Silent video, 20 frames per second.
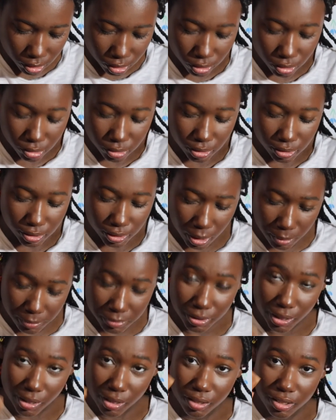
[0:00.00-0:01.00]
use the same
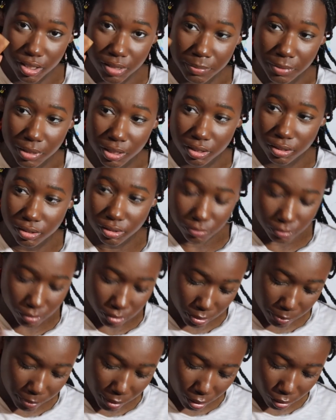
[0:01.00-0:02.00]
side of the sponge
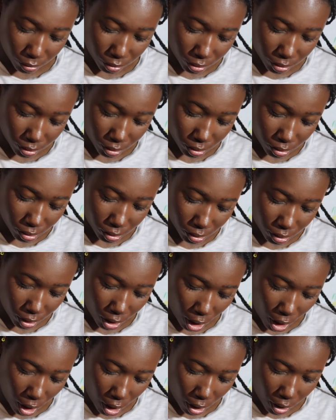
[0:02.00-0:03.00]
with the powder.
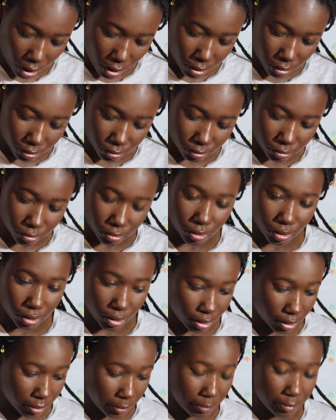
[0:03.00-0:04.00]

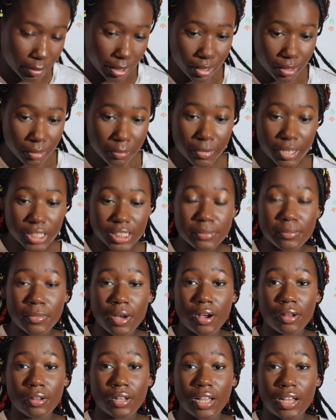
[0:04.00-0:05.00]
And I bake my
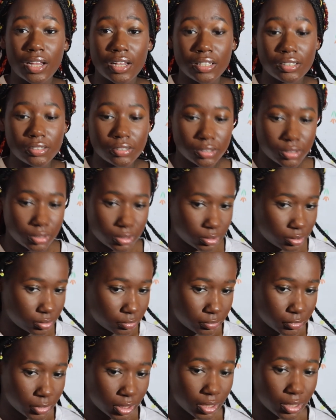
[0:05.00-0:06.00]
smile lines
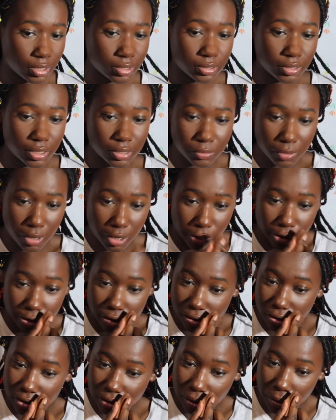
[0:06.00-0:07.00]
because that's why I
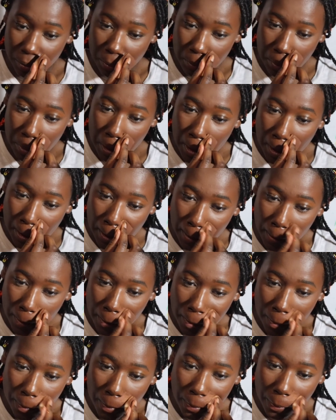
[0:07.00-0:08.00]
creased up.
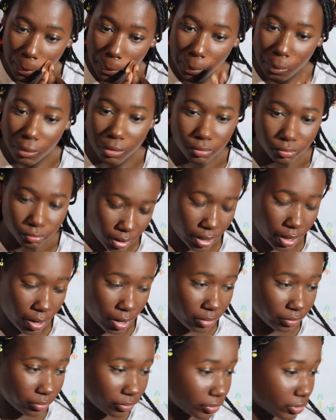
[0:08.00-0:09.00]
And
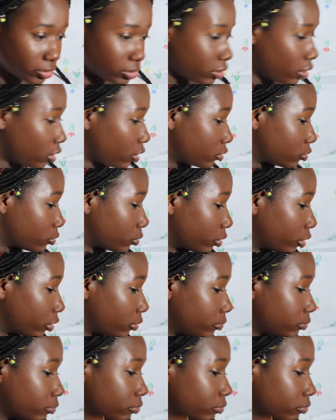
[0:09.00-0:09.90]
now I reverse contour.